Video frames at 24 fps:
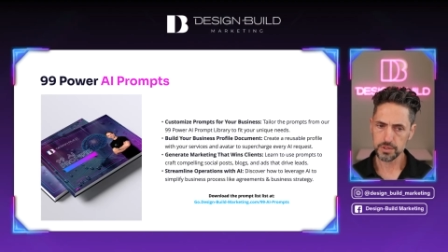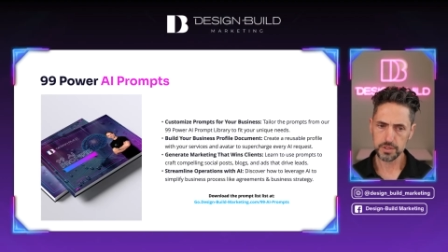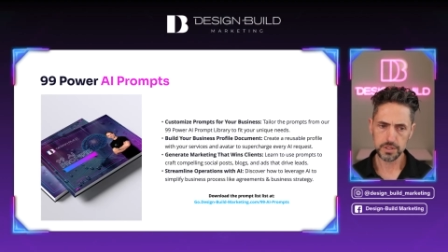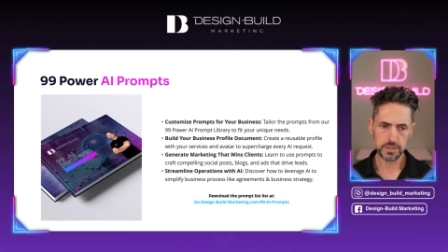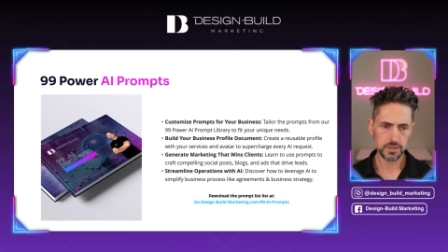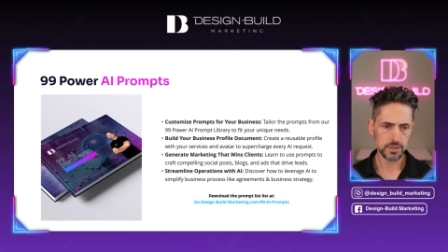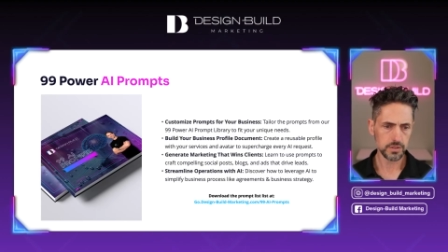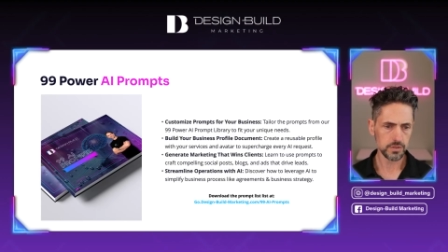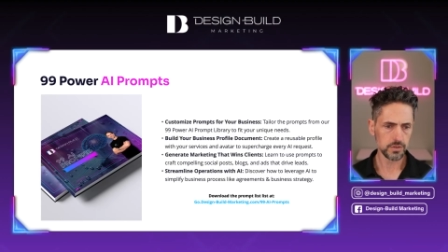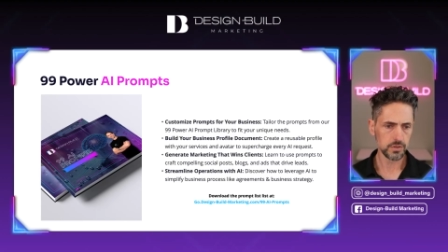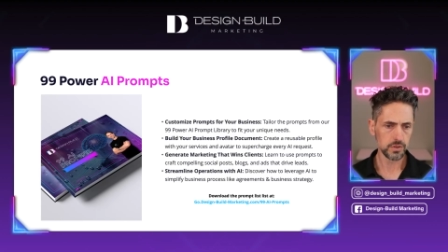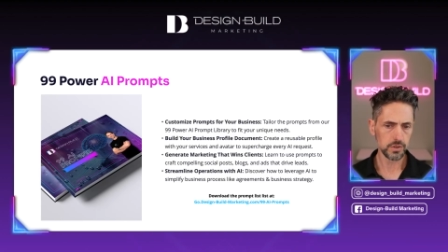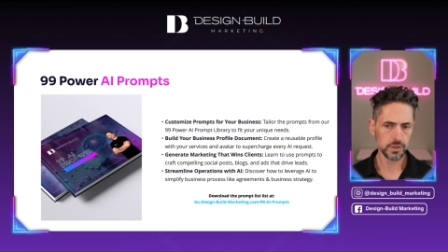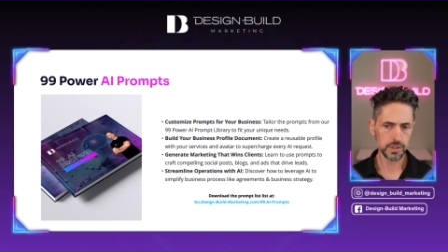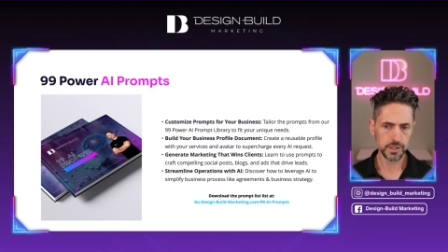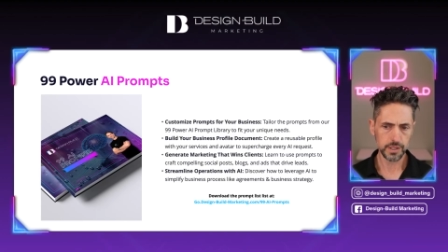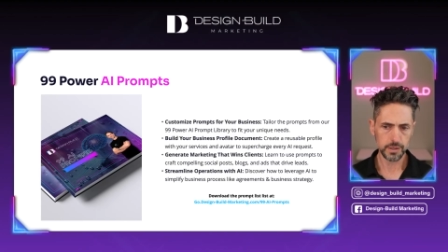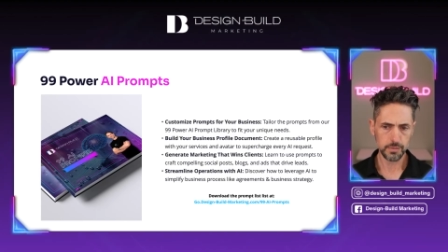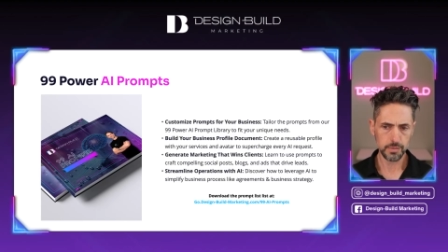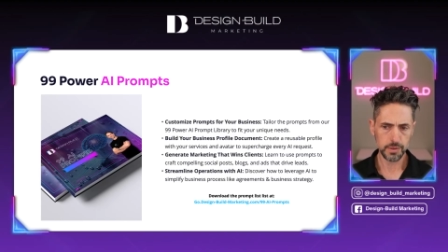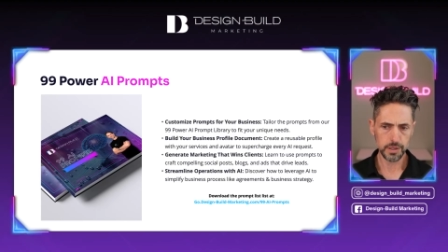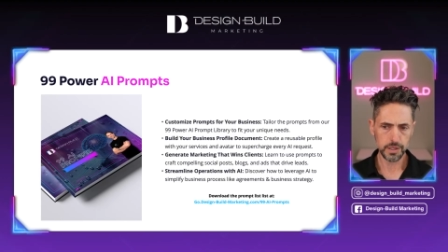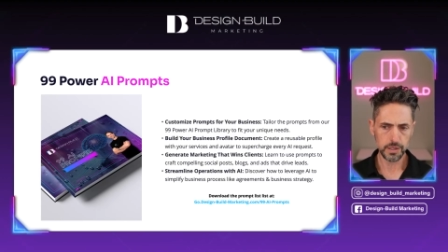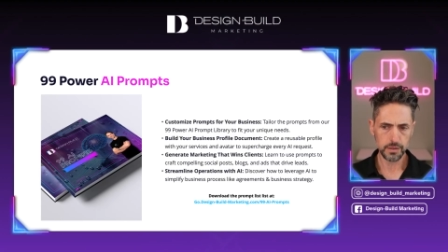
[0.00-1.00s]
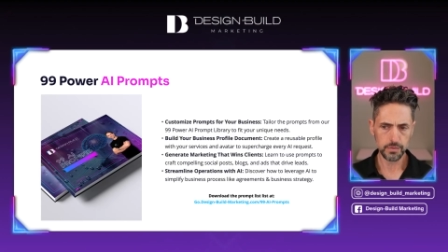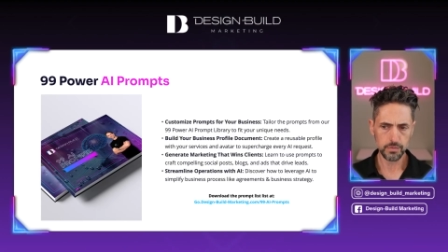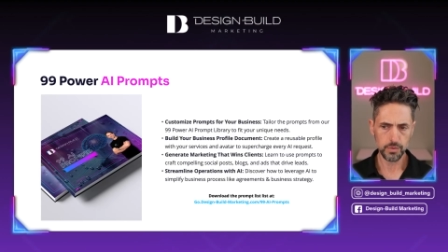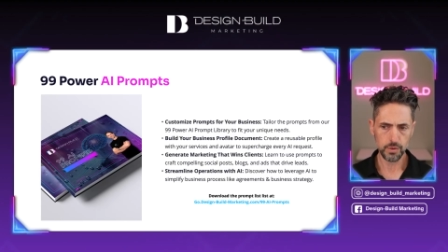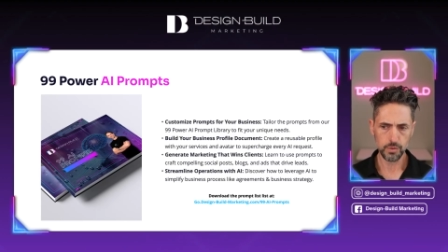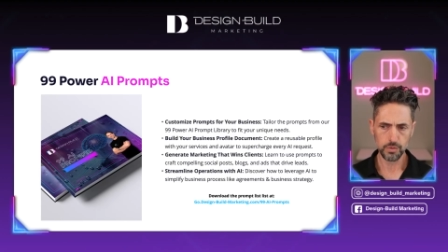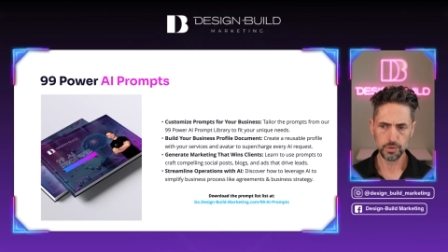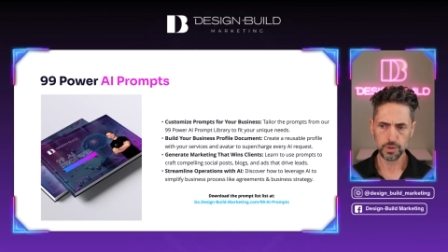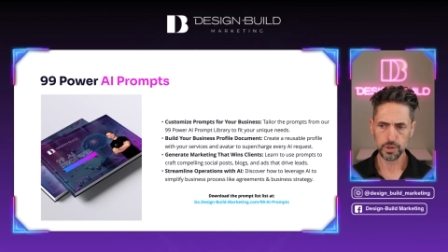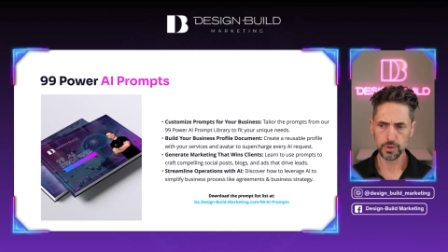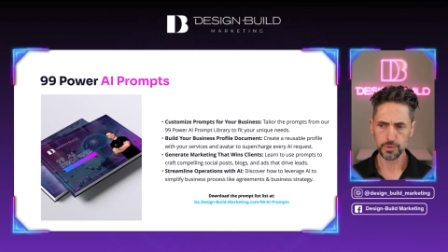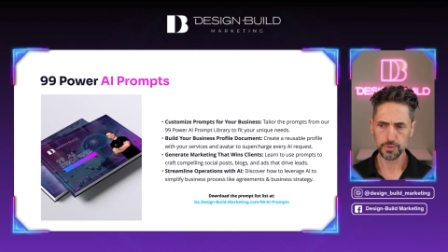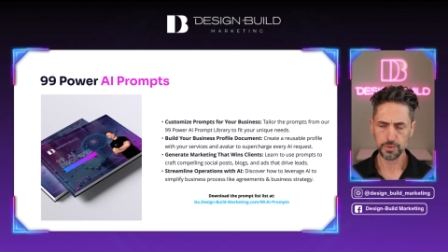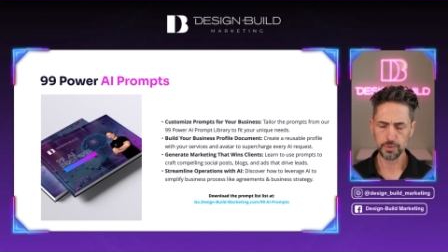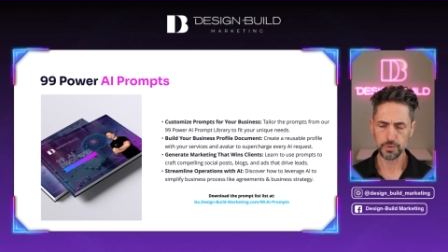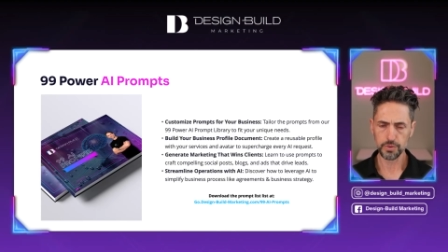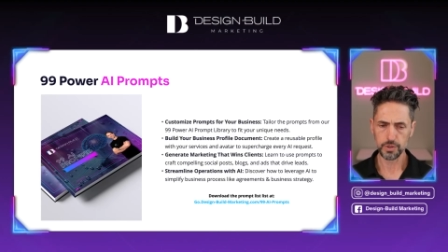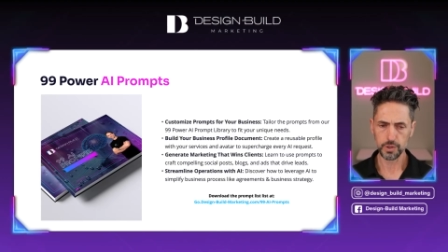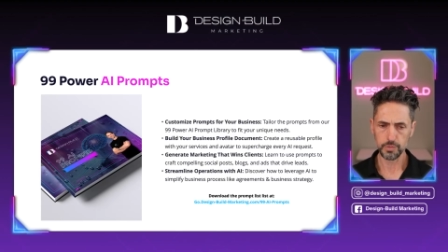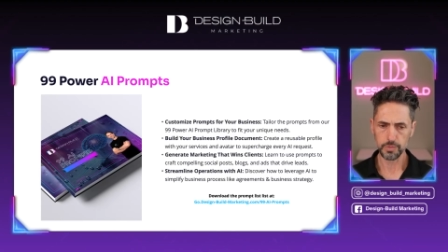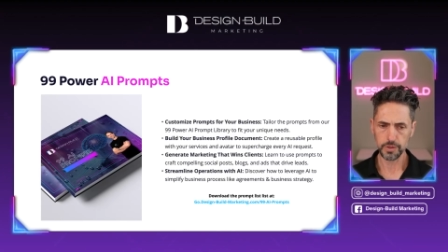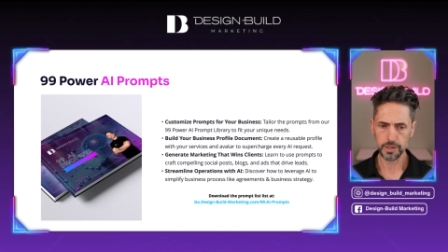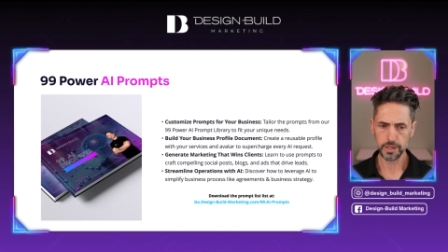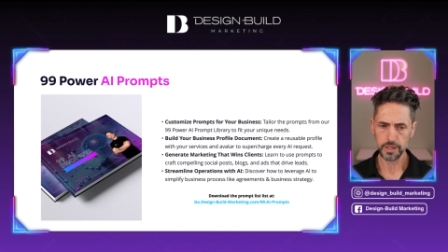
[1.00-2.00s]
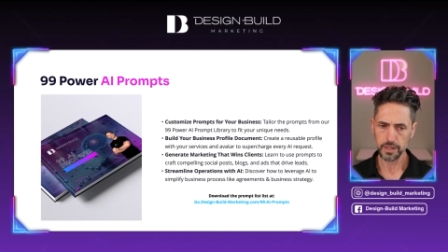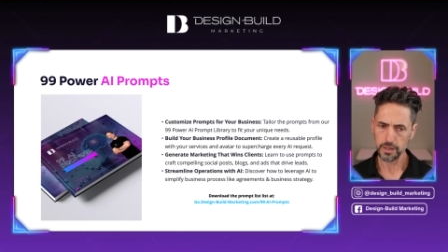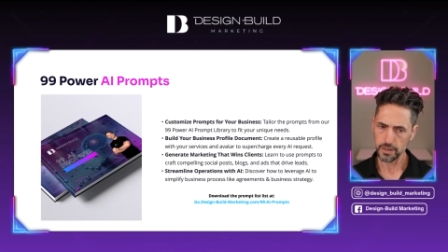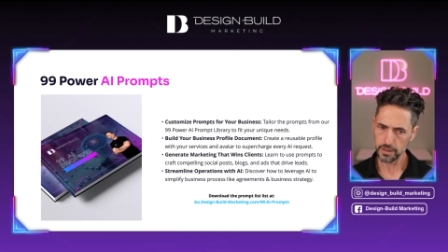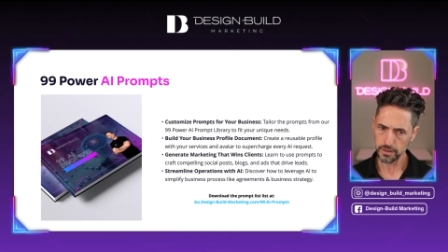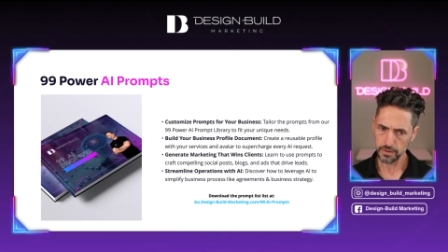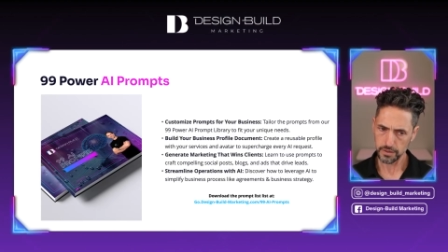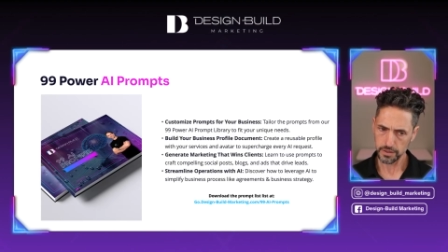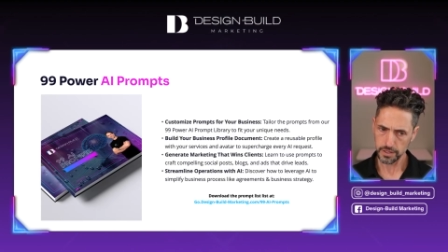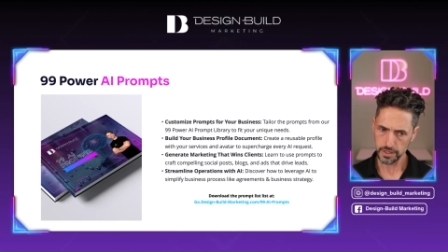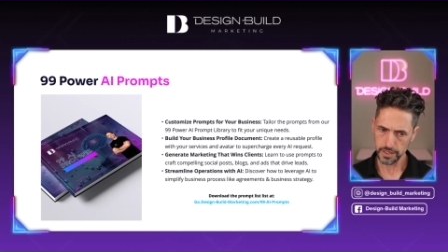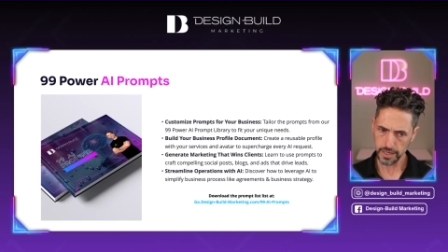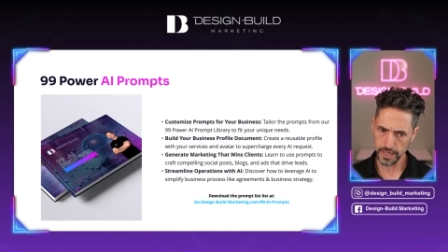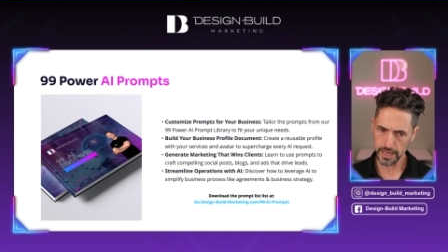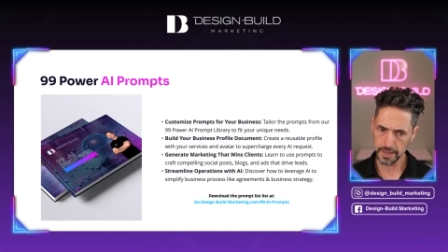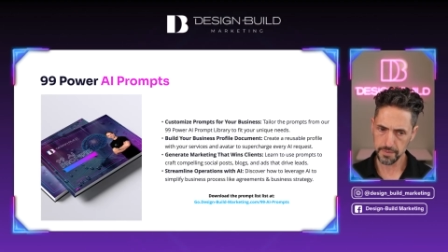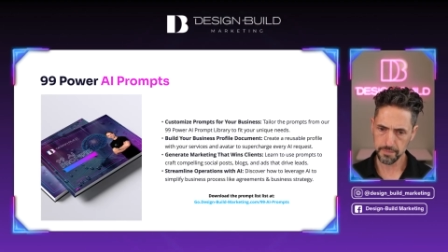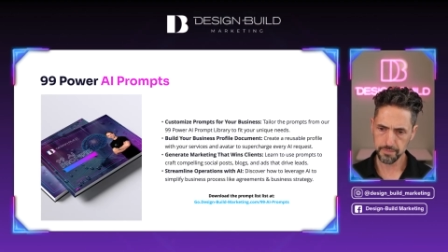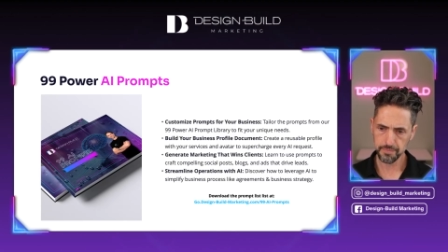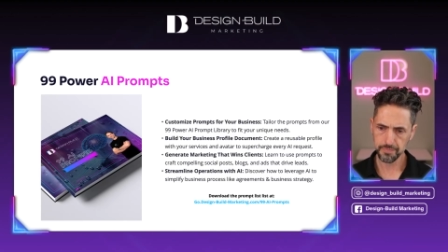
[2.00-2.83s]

This is going to be what we'll go through a little bit here today.